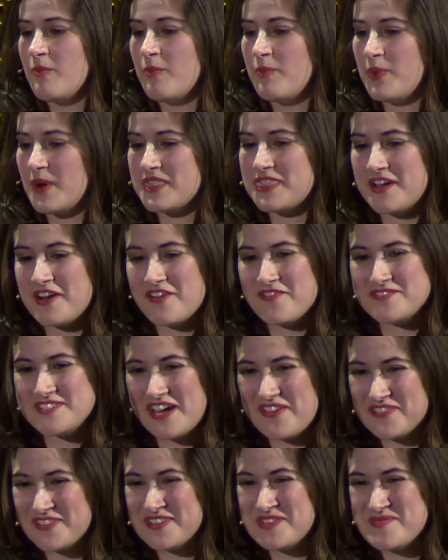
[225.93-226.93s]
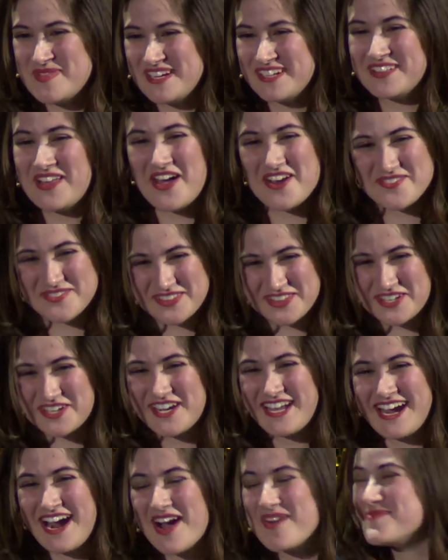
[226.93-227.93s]
but there have definitely been a lot of
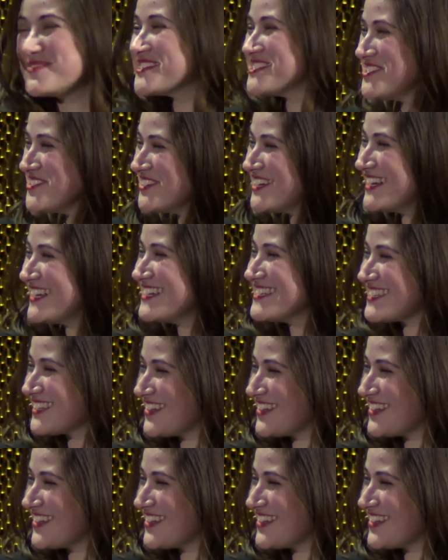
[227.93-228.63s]
learning opportunities